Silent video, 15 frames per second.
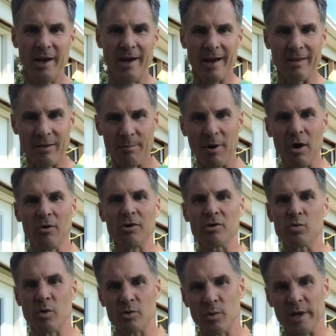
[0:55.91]
And the bonus
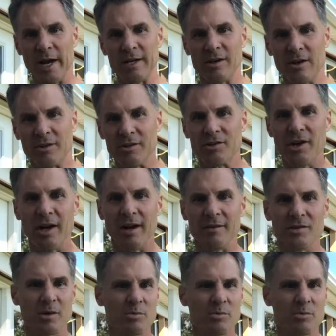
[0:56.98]
was we got to go to Duff's.